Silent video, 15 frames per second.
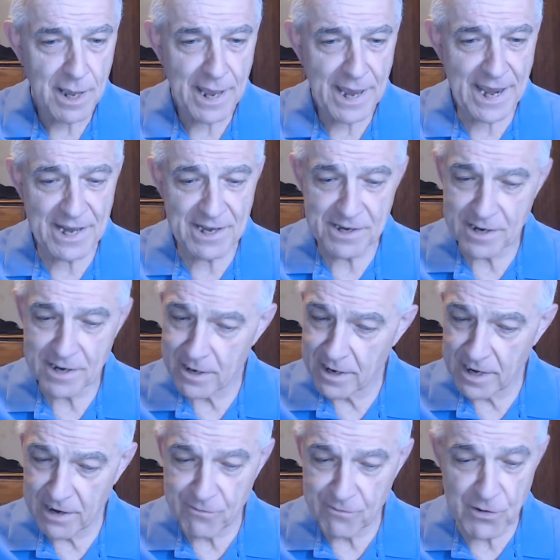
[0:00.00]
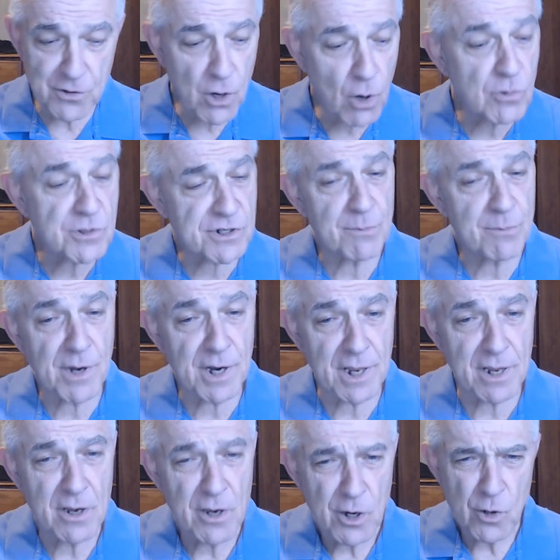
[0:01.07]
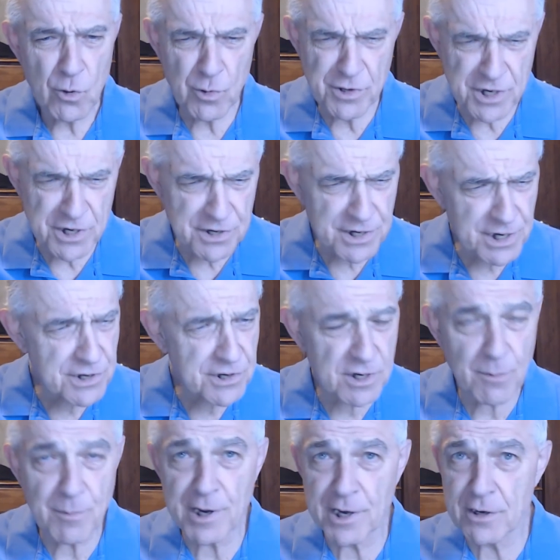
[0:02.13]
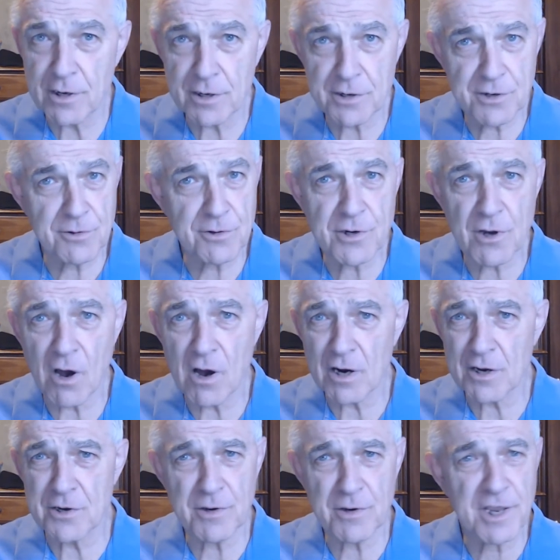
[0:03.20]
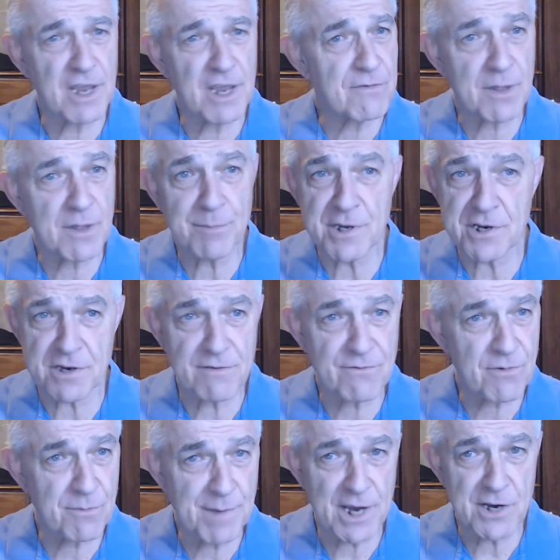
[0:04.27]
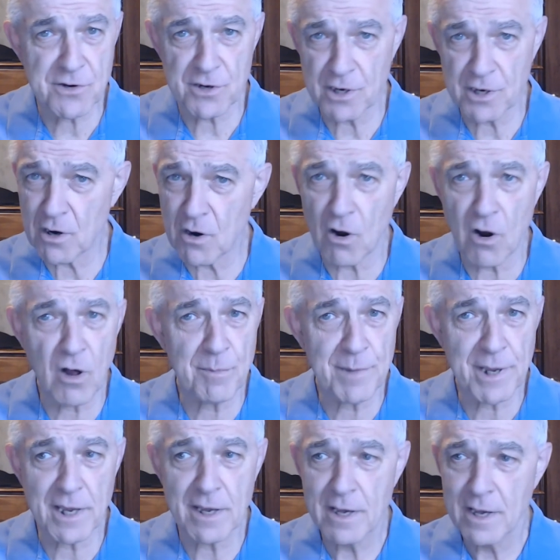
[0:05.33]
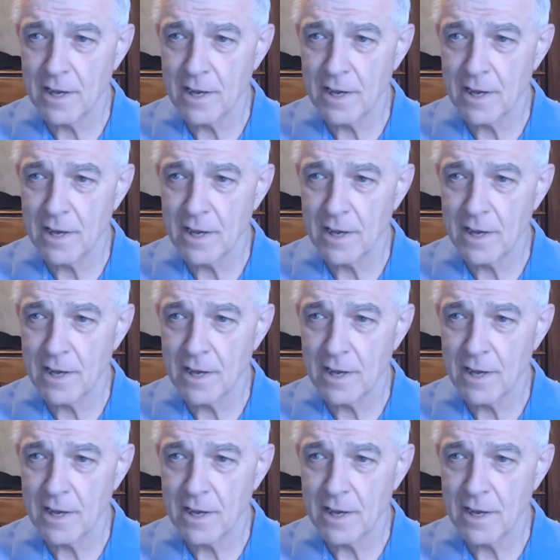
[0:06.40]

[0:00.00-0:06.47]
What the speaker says: And if you know somebody who just needs somebody to talk to, give them this information and call me.